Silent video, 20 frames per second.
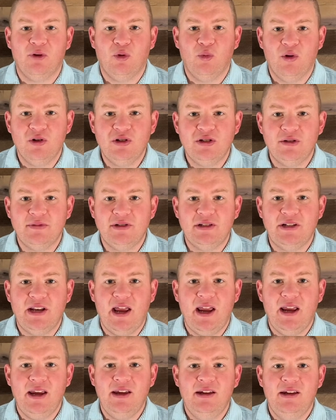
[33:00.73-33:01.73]
worship
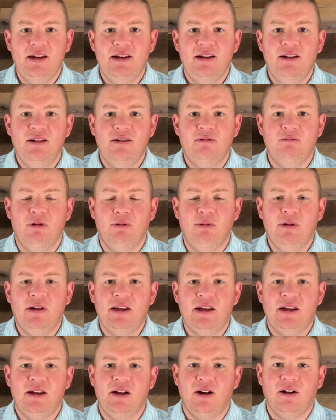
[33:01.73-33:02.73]
today. We
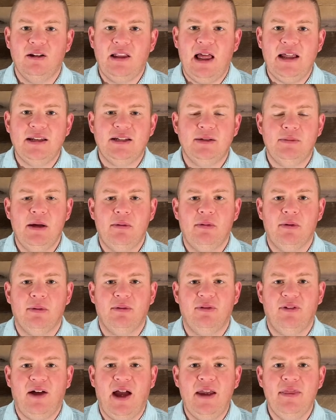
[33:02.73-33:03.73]
really are glad to be able to
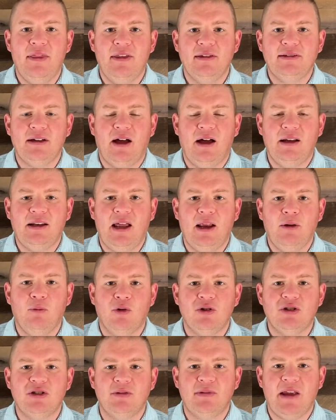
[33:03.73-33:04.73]
provide this online
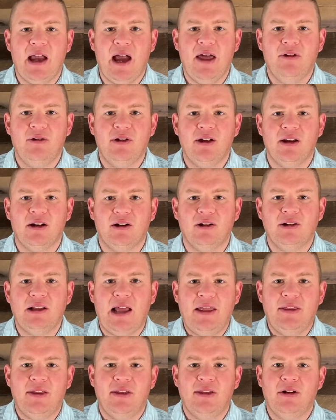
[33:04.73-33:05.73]
worship gathering and are
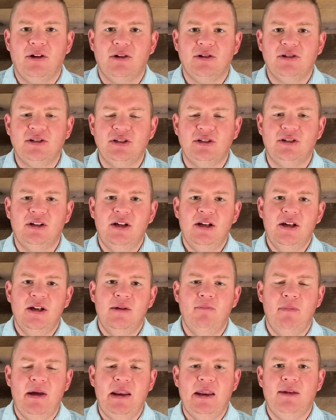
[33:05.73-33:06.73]
glad that there are still
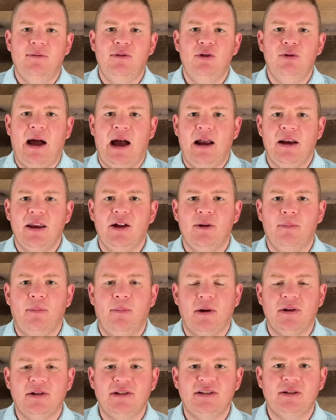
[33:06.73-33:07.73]
many of you out here
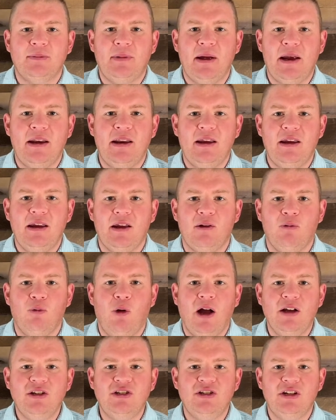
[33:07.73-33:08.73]
participating and
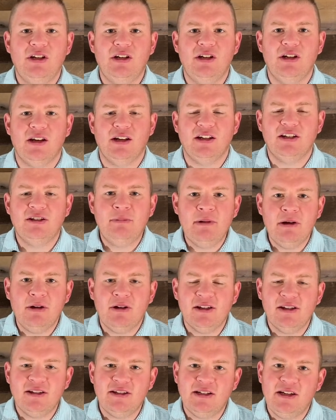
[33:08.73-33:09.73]
watching and
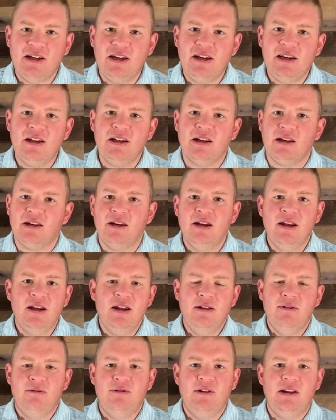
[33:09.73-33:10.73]
experiencing and
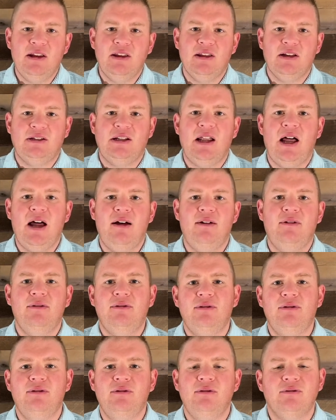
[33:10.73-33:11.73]
feeling the love
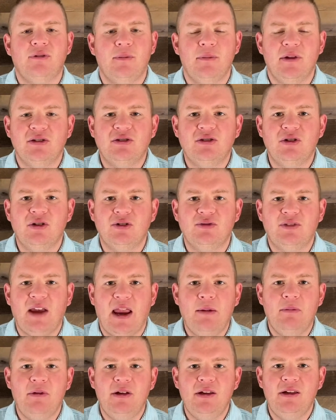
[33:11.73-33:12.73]
from this church
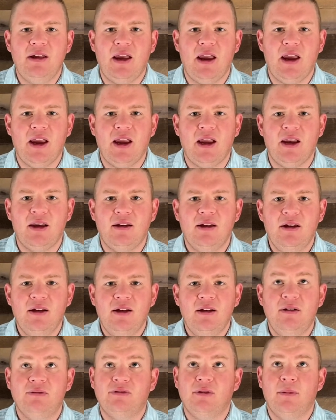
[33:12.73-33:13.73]
family and
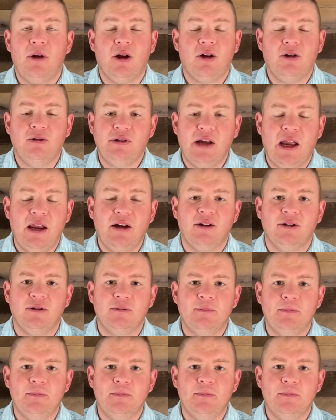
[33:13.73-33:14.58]
from our Creator.